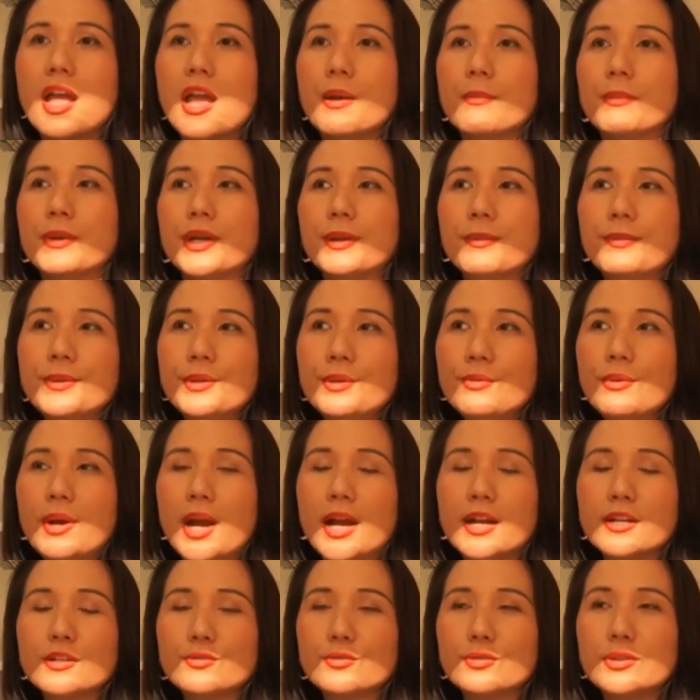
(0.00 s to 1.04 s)
But if you
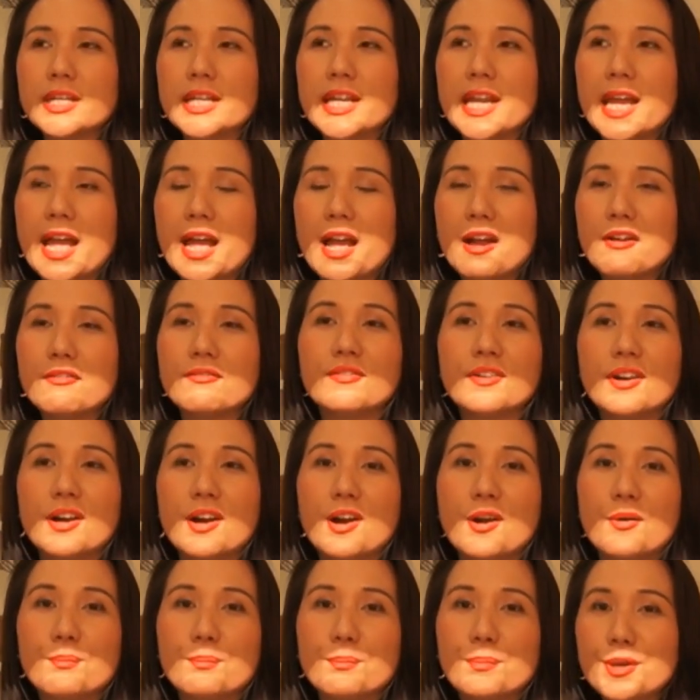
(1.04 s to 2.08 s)
actually have
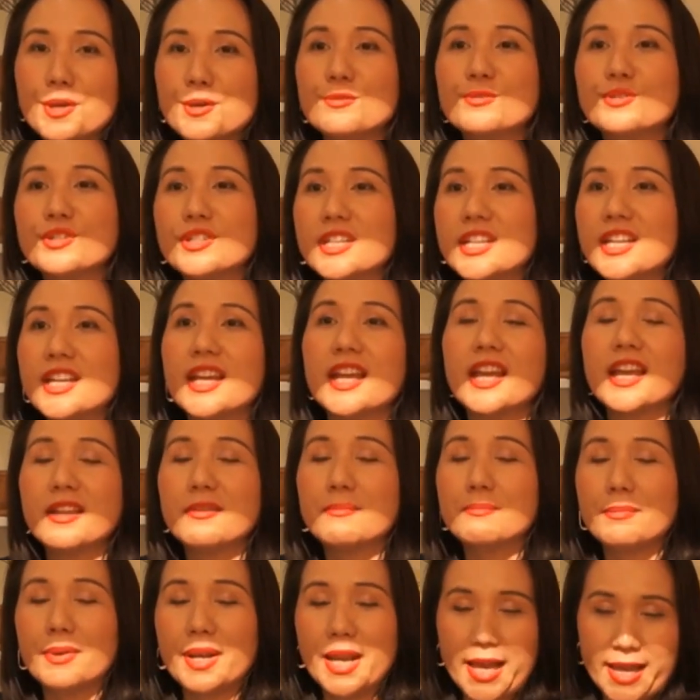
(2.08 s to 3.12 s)
a business
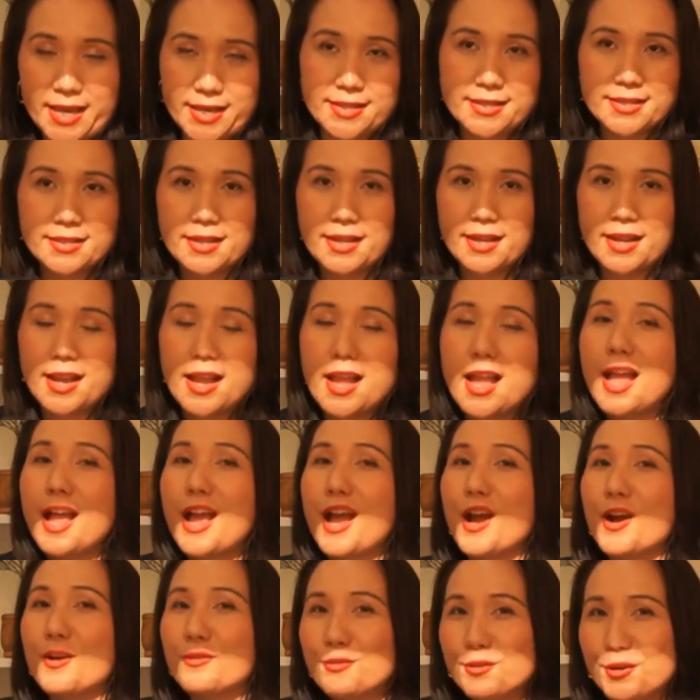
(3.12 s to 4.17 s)
in place,
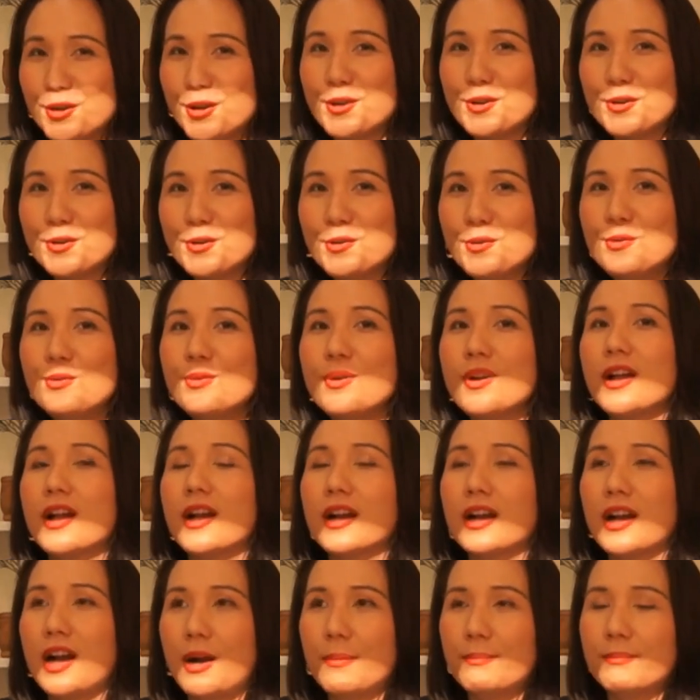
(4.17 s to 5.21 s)
a real
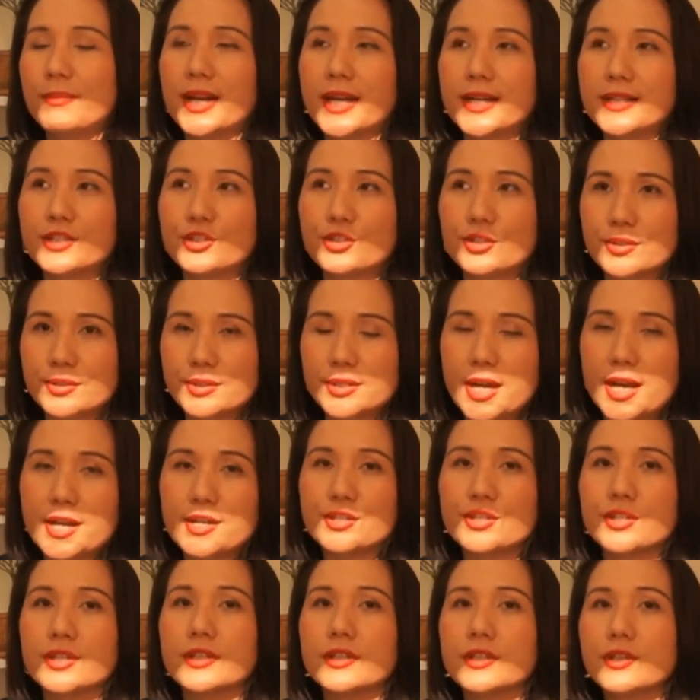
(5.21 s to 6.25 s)
complex
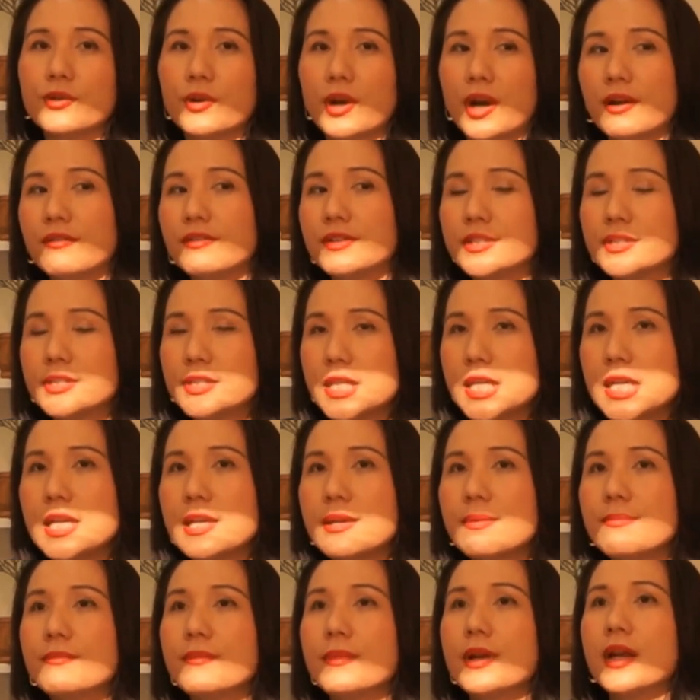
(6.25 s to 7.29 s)
transaction, you have a
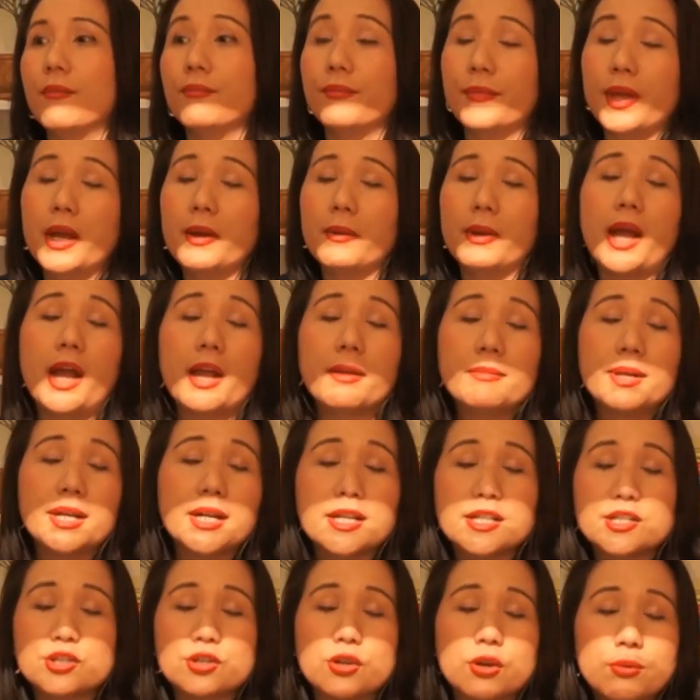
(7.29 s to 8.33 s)
team. I mean, like, so